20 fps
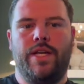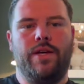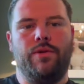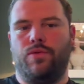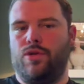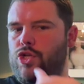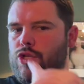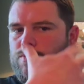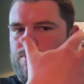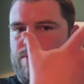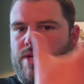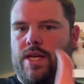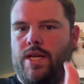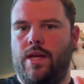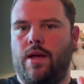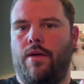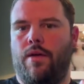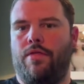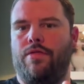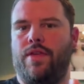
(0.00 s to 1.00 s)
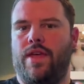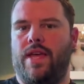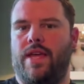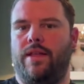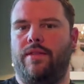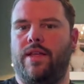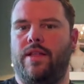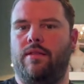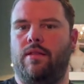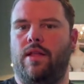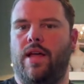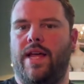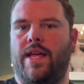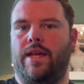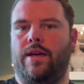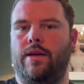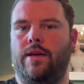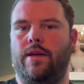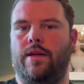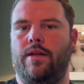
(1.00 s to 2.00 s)
would just be a thing that like
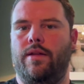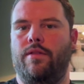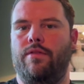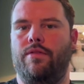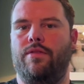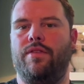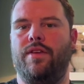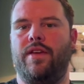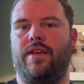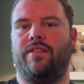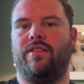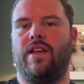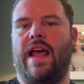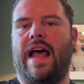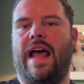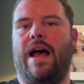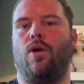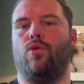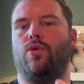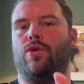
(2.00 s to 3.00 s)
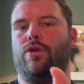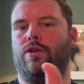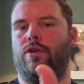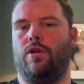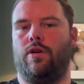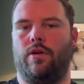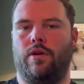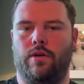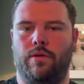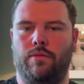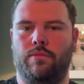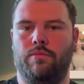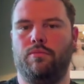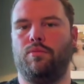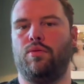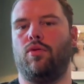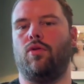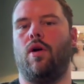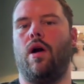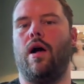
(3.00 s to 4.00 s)
this outer
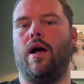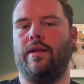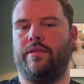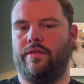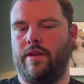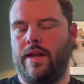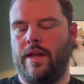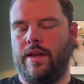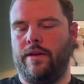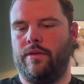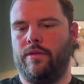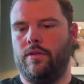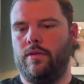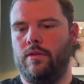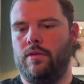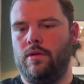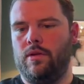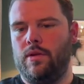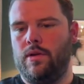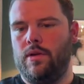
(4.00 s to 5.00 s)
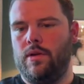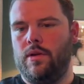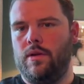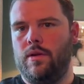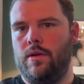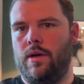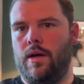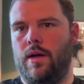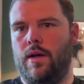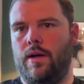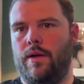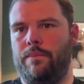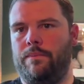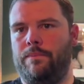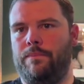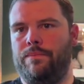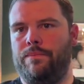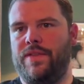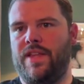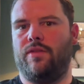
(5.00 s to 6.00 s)
process
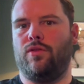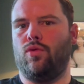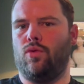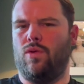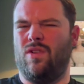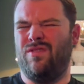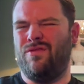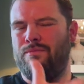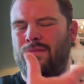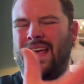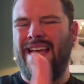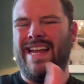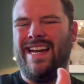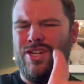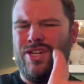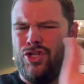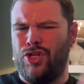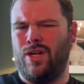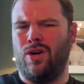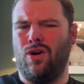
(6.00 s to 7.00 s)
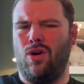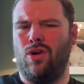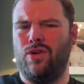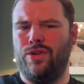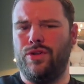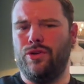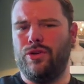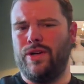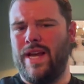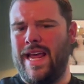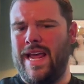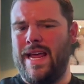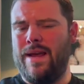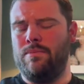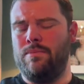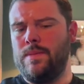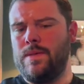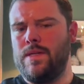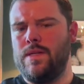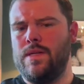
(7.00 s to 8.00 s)
that's sort of managing all your
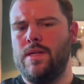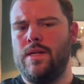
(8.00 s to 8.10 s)
games